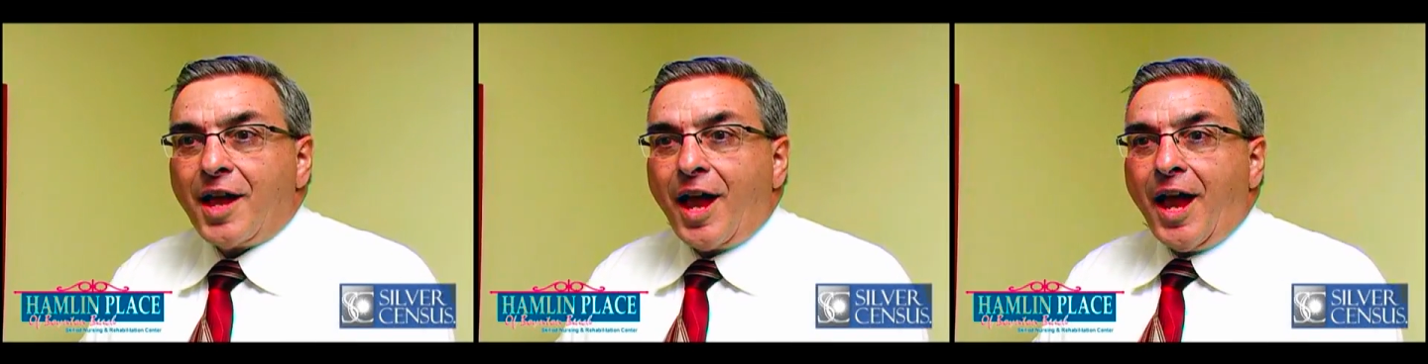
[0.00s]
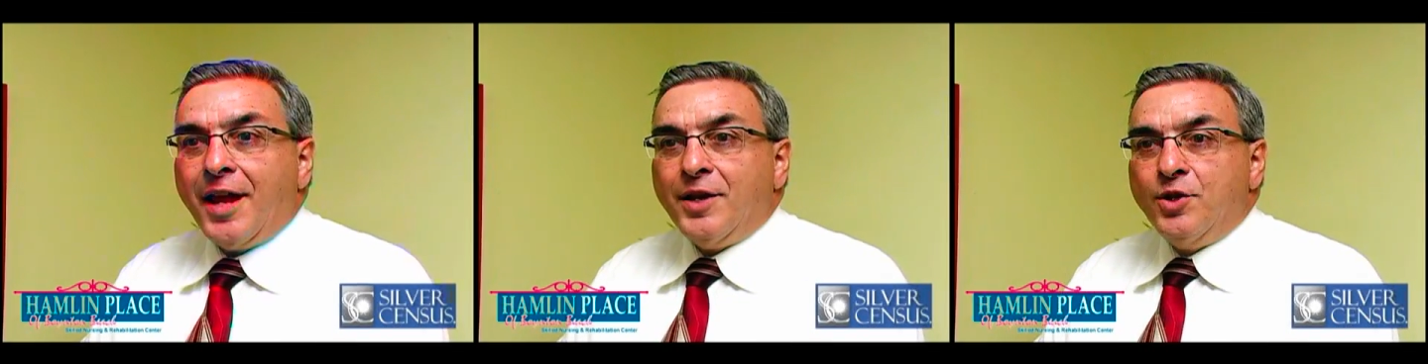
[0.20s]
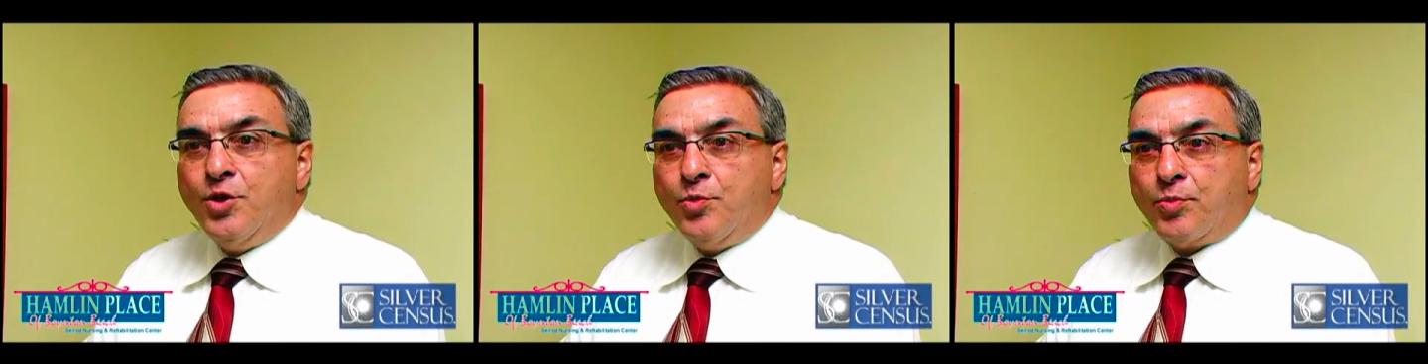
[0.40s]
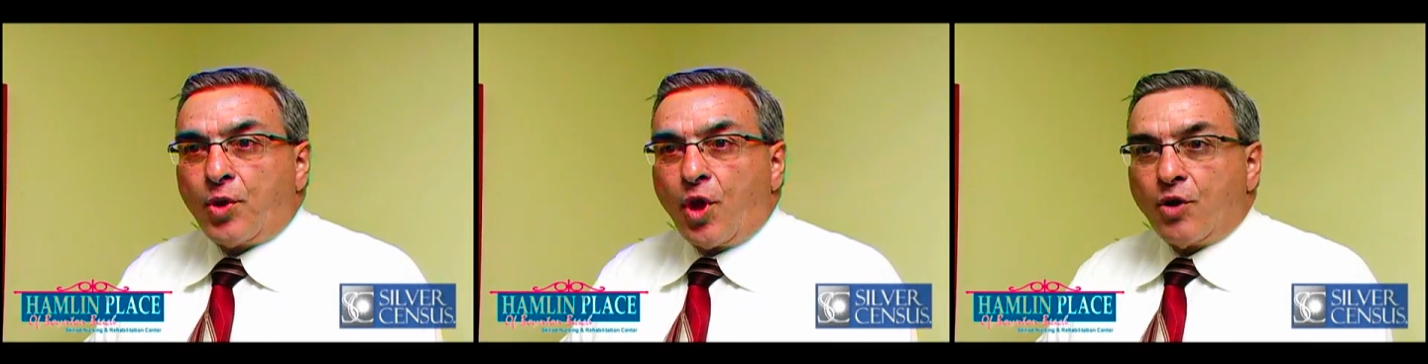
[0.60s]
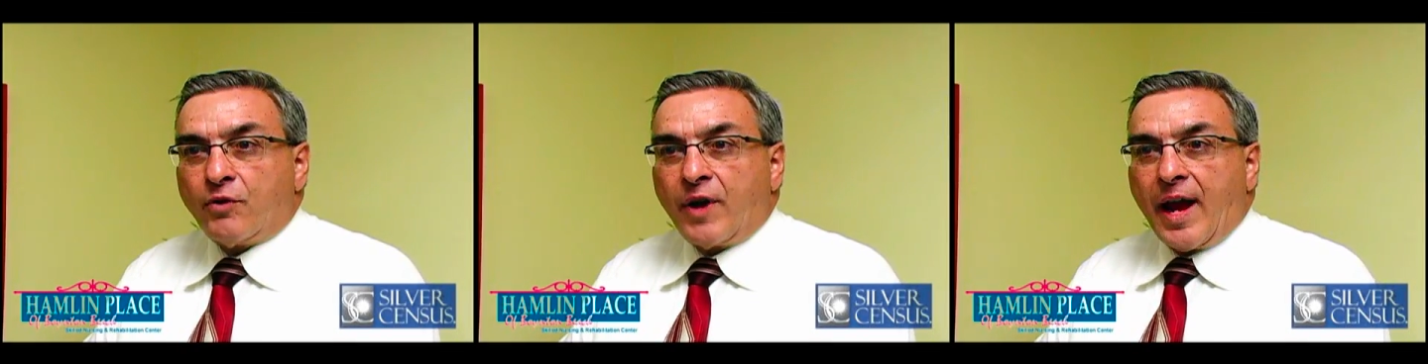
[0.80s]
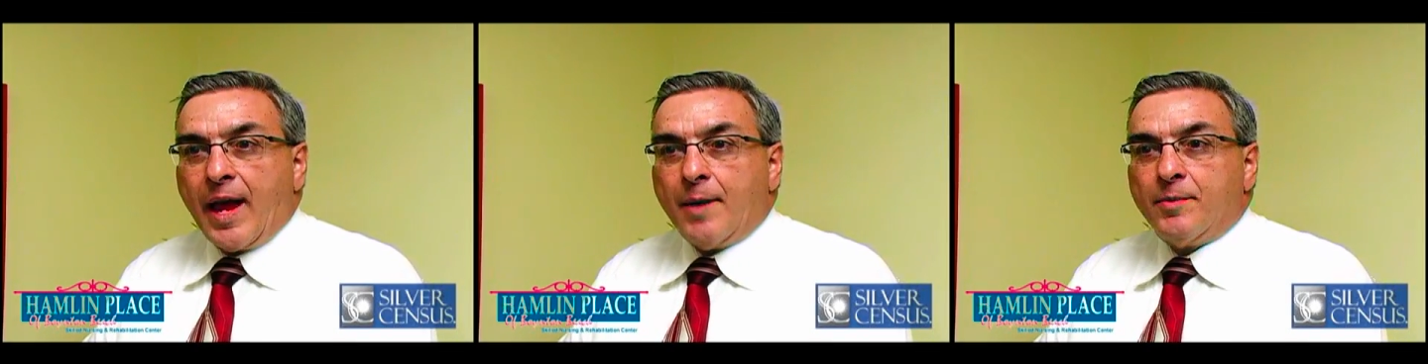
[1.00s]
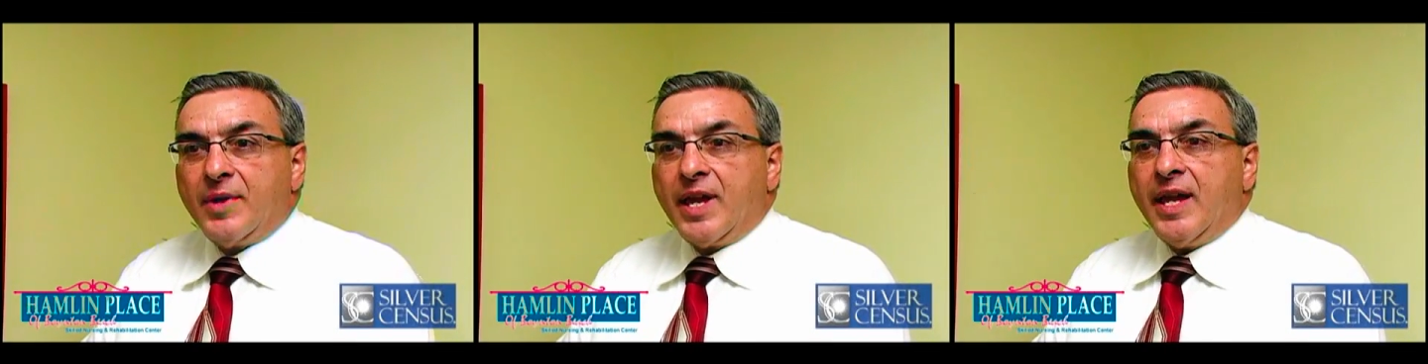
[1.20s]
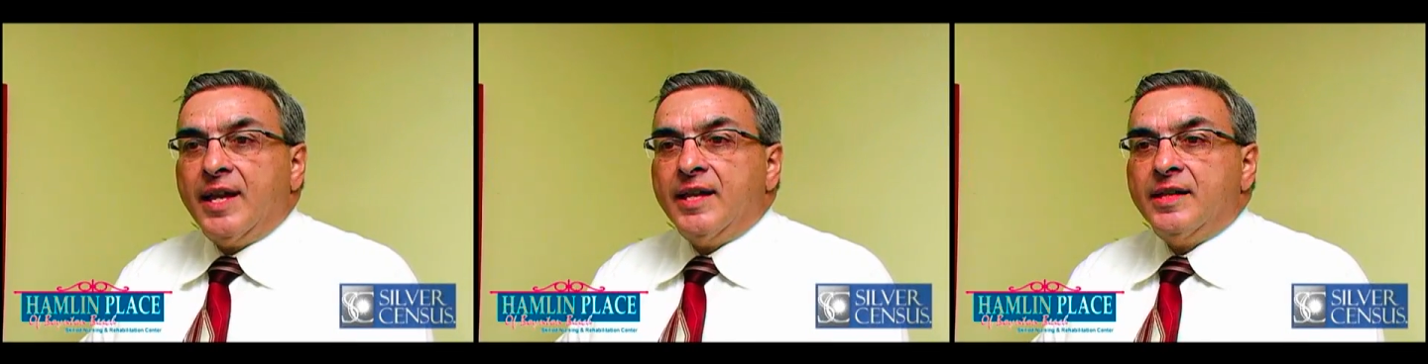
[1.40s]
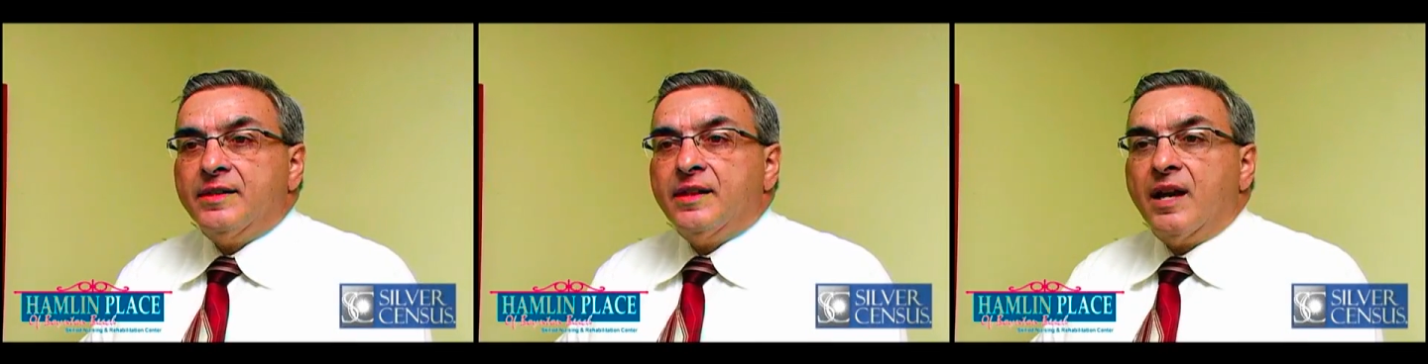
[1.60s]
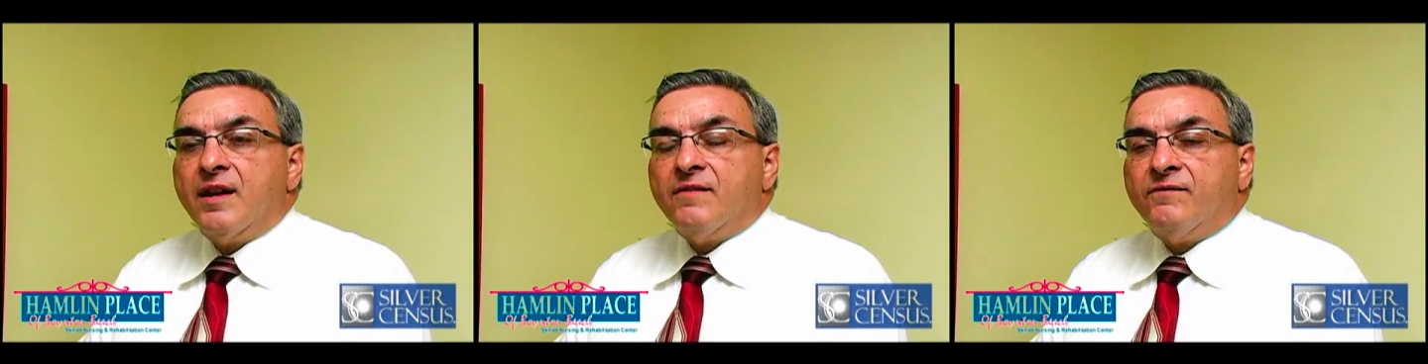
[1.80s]
a new program
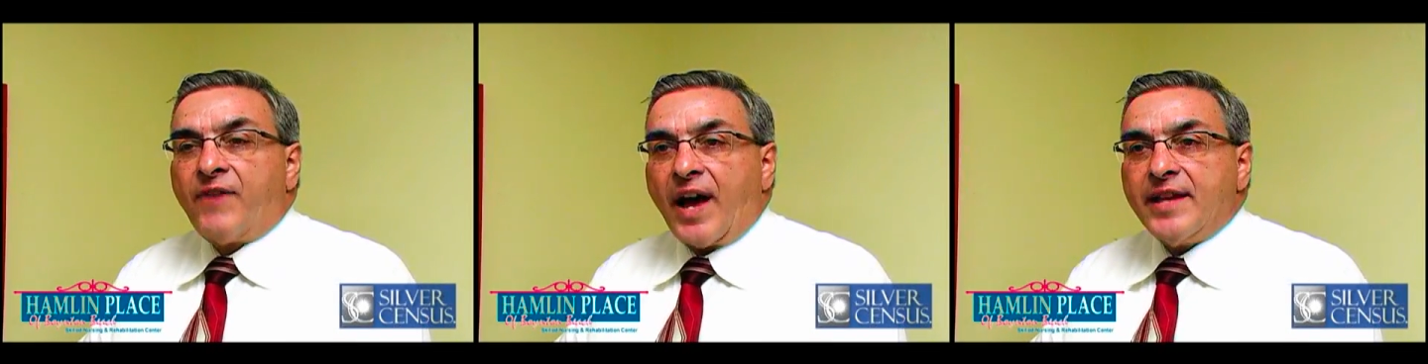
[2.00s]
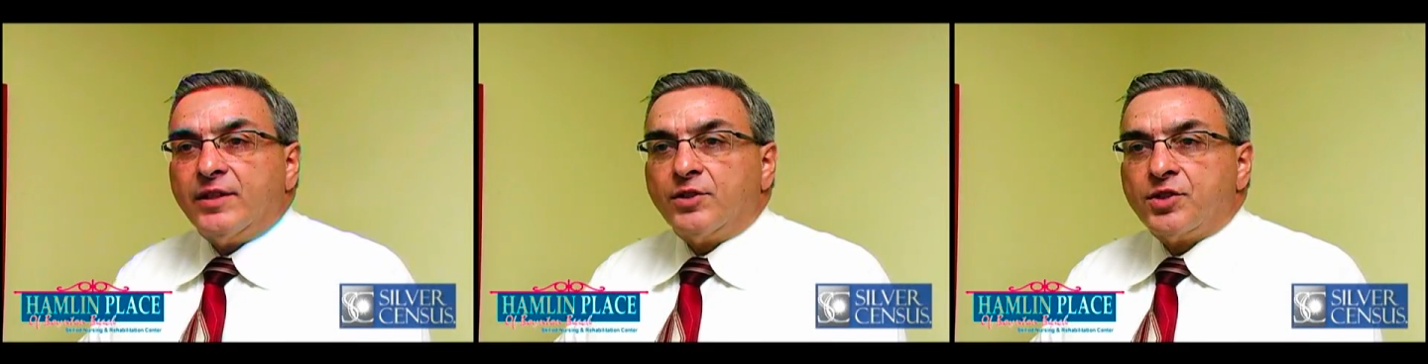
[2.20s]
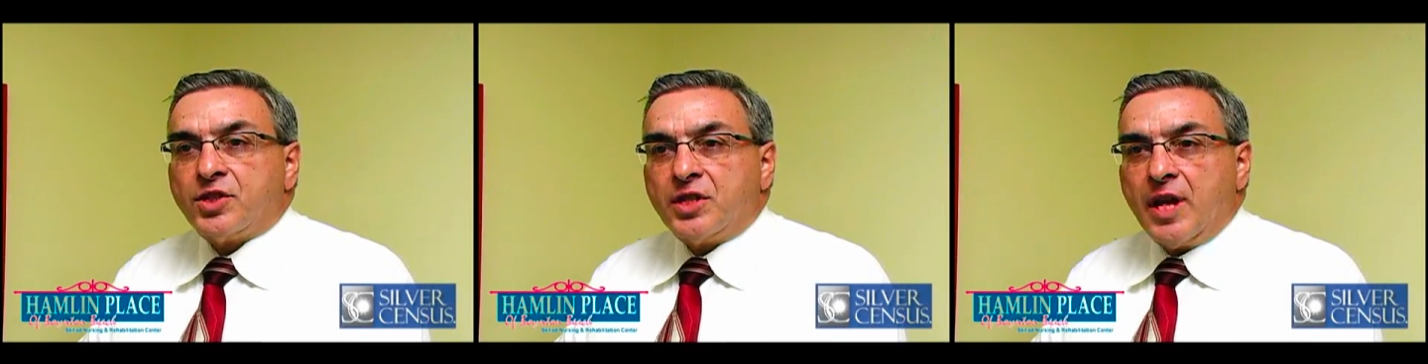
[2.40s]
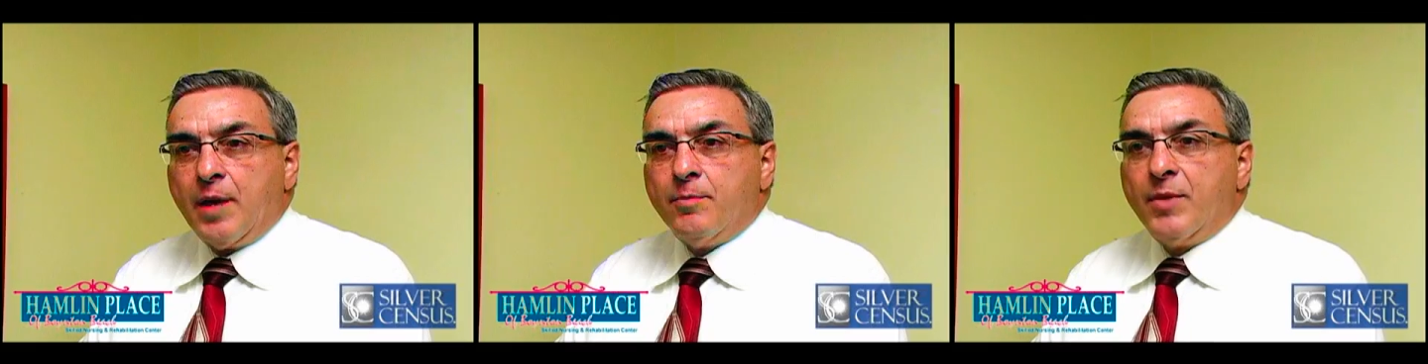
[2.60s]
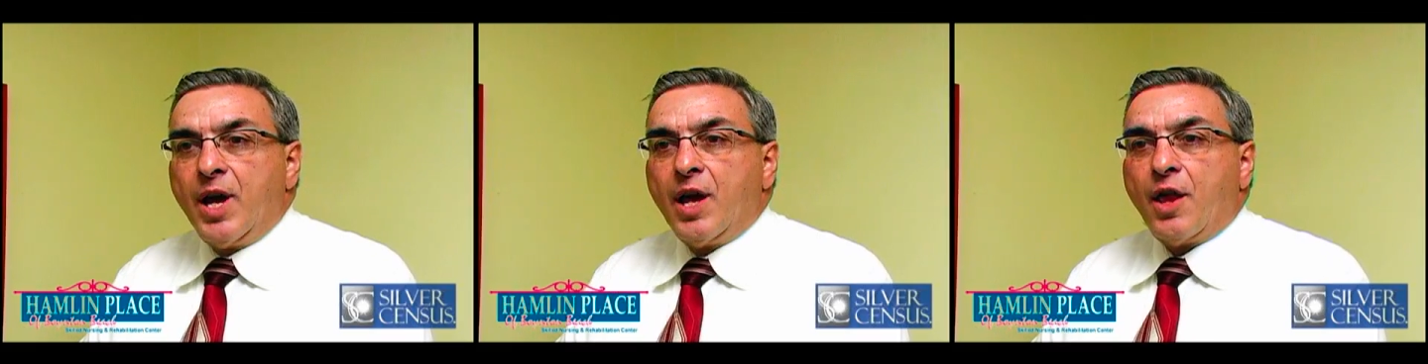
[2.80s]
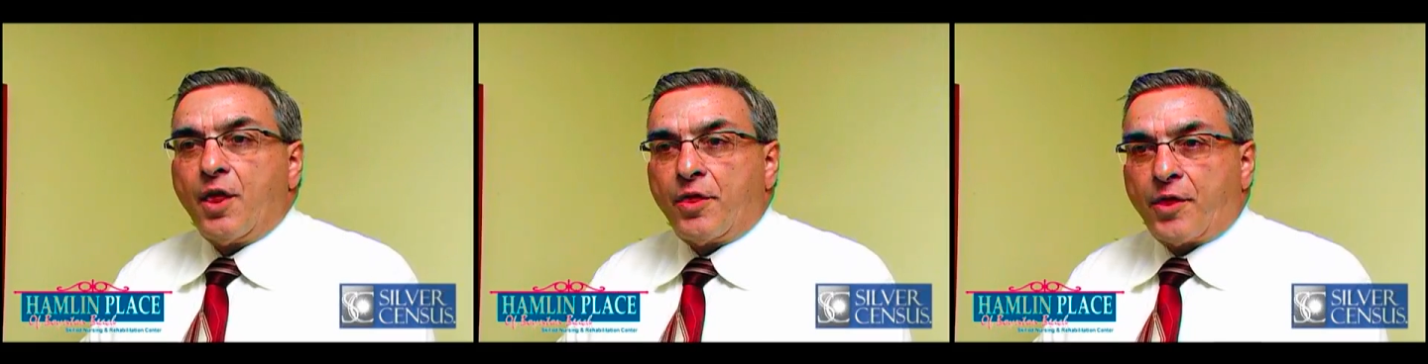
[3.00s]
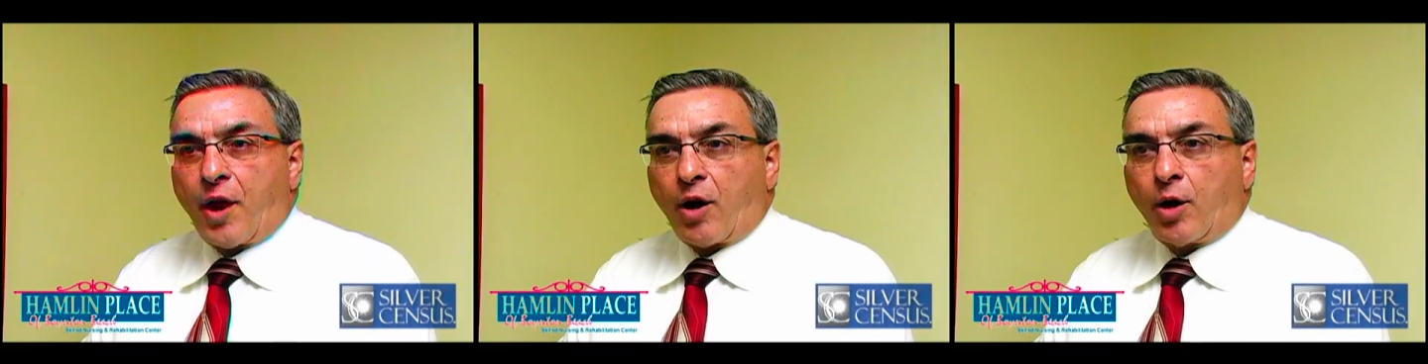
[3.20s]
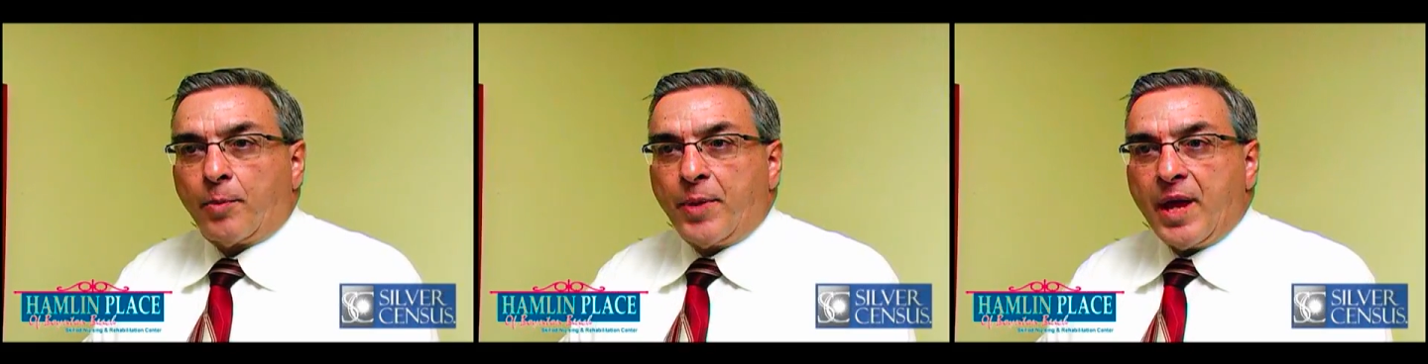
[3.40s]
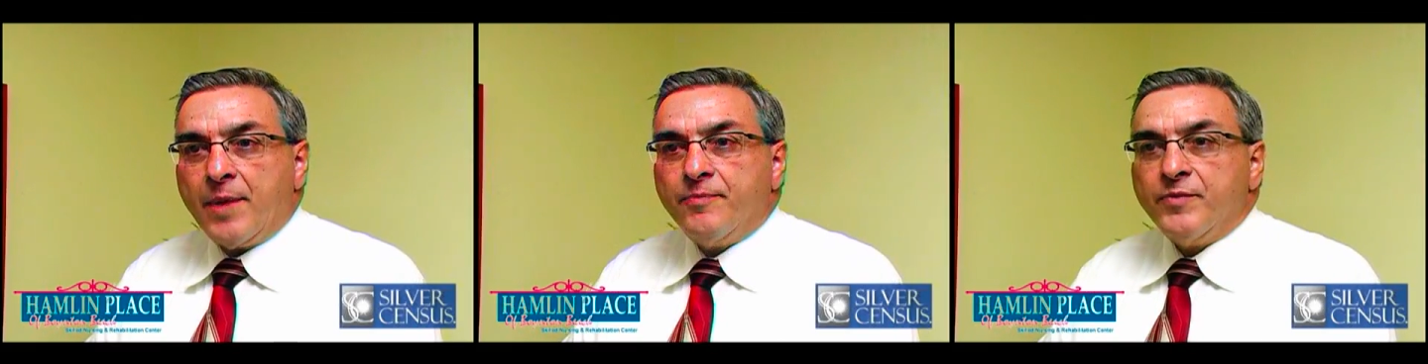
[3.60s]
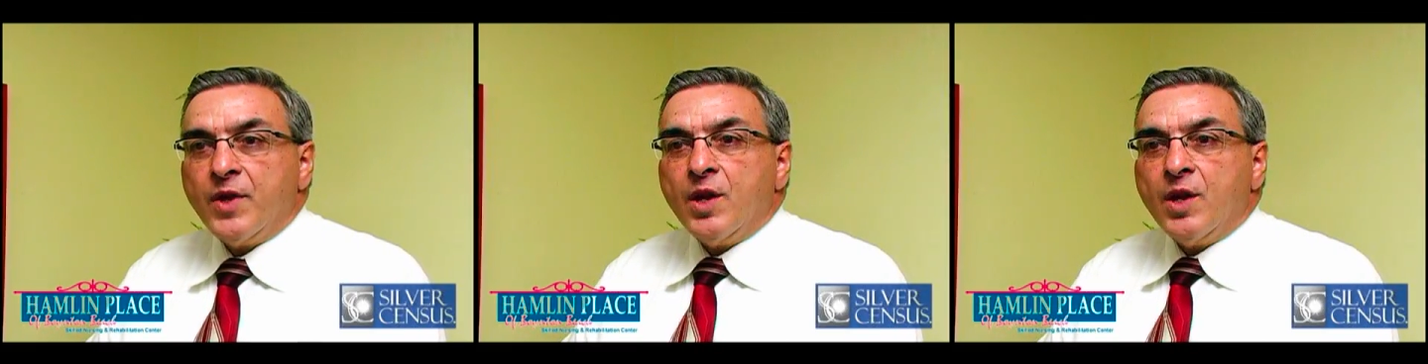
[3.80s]
in VitalStim Therapy,